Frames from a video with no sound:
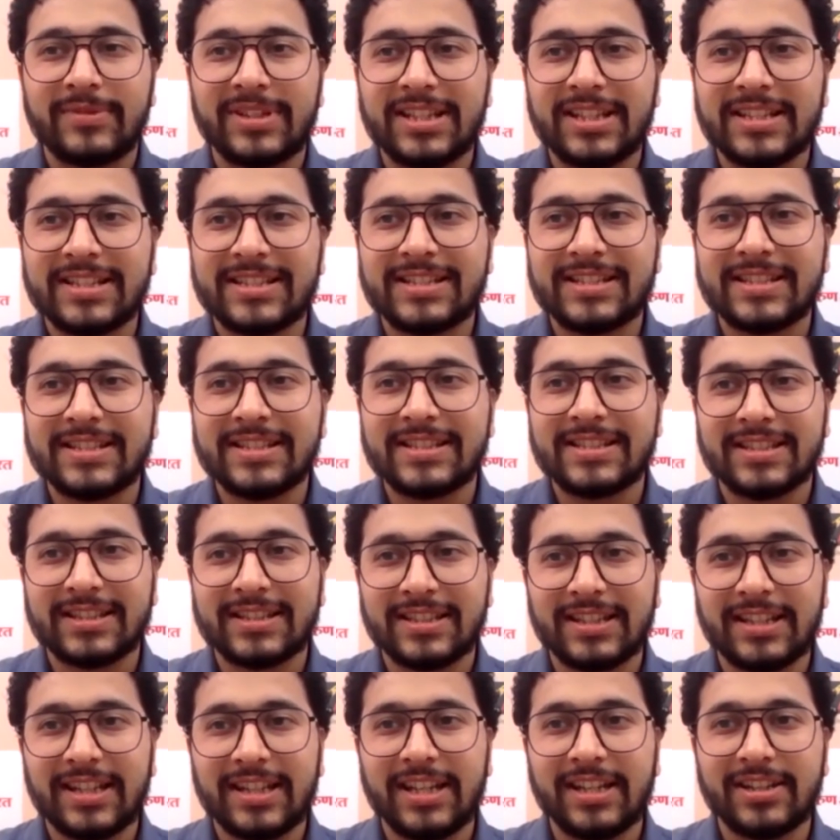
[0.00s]
this
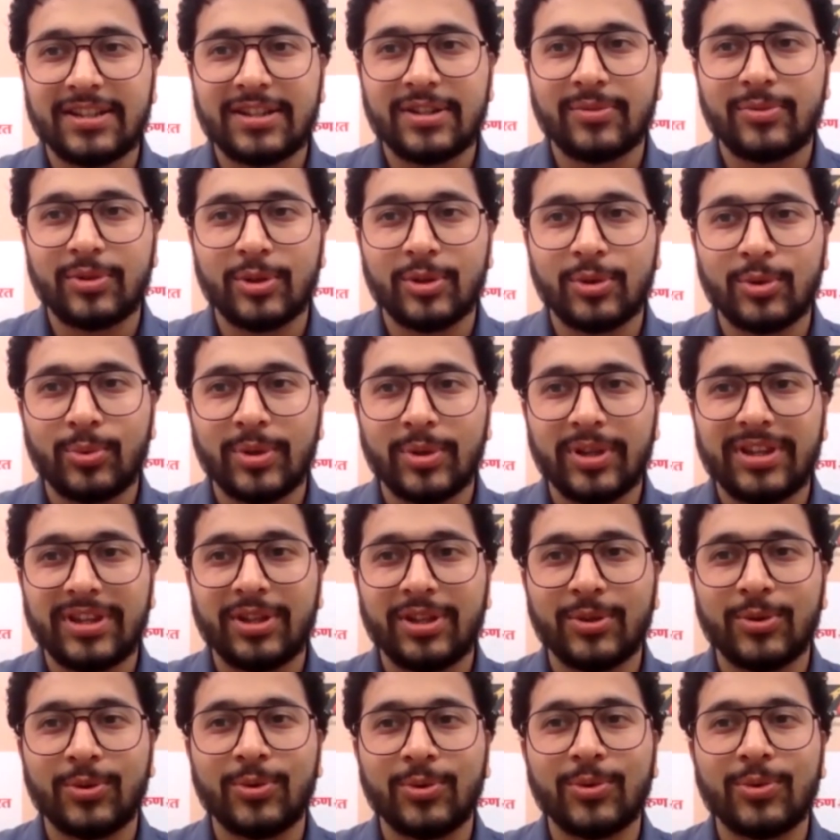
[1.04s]
interview with
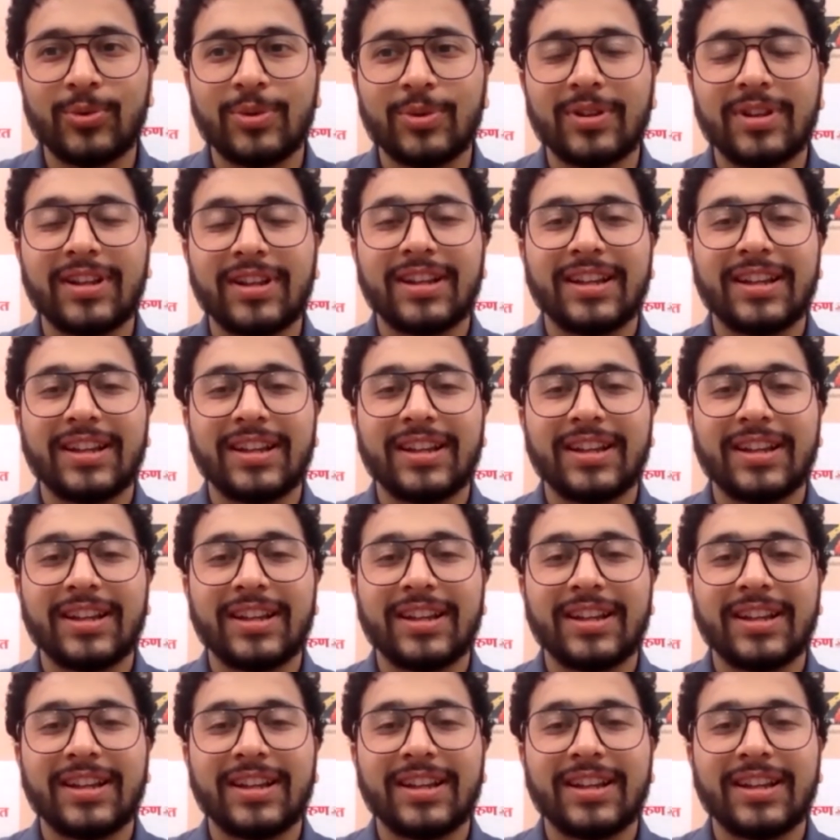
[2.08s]
you,